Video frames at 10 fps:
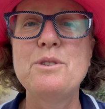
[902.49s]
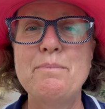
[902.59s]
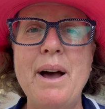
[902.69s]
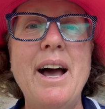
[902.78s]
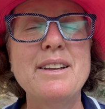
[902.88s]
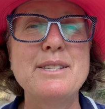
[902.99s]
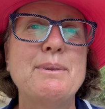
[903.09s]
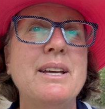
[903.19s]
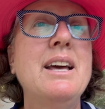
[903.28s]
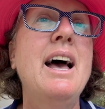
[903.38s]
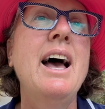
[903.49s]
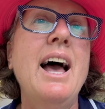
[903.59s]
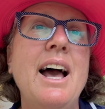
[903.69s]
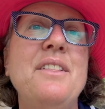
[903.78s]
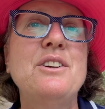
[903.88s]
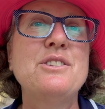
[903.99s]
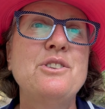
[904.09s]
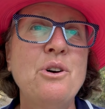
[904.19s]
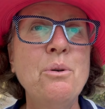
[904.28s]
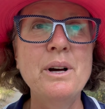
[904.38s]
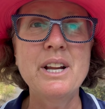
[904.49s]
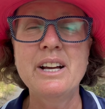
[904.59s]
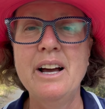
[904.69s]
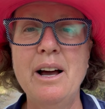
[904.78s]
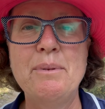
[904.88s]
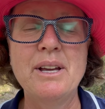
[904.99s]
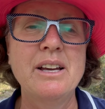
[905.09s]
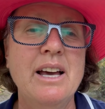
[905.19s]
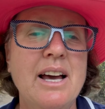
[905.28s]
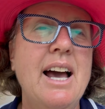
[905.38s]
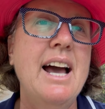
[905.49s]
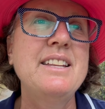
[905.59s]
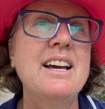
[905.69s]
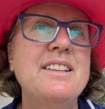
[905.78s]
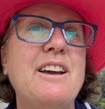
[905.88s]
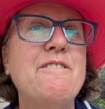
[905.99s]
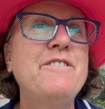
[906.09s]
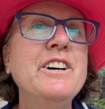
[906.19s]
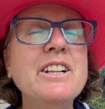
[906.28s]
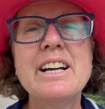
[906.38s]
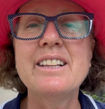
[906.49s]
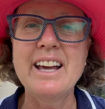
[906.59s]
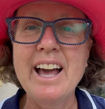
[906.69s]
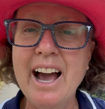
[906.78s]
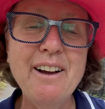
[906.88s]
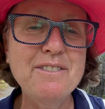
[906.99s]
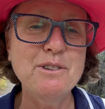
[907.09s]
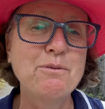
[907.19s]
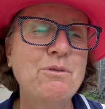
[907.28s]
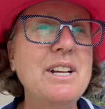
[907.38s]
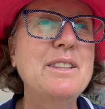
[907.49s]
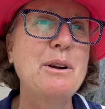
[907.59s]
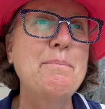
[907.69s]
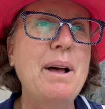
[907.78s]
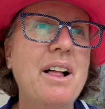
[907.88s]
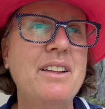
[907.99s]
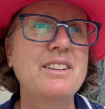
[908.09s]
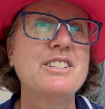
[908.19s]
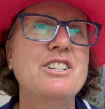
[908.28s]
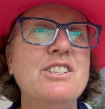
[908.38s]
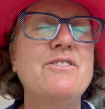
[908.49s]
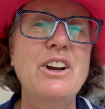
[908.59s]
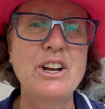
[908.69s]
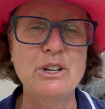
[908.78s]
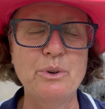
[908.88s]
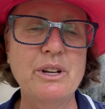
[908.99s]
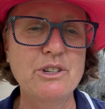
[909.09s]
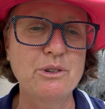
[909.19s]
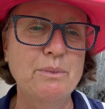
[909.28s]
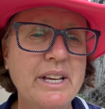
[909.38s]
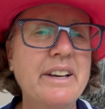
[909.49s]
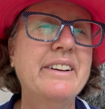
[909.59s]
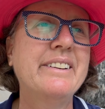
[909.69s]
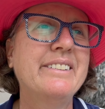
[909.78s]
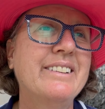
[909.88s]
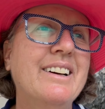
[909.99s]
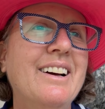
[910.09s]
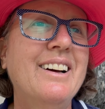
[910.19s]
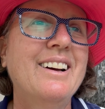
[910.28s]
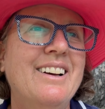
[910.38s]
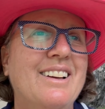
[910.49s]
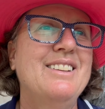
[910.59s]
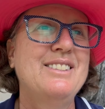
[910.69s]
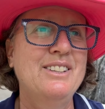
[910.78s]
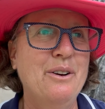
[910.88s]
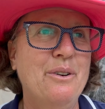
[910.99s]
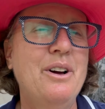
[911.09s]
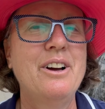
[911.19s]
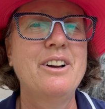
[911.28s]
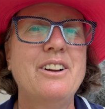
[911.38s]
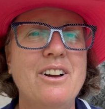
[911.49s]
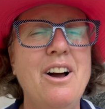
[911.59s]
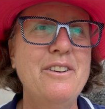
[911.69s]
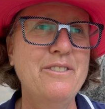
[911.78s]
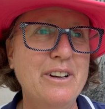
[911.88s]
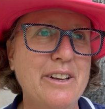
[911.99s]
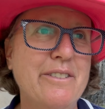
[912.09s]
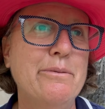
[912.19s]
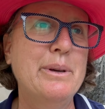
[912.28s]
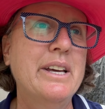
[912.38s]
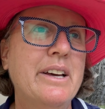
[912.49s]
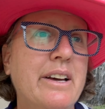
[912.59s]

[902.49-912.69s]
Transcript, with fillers: to pass me and there's nobody coming, and yet they feel like they have to ring their bell, and it's just very annoying to me. So, God forgive me.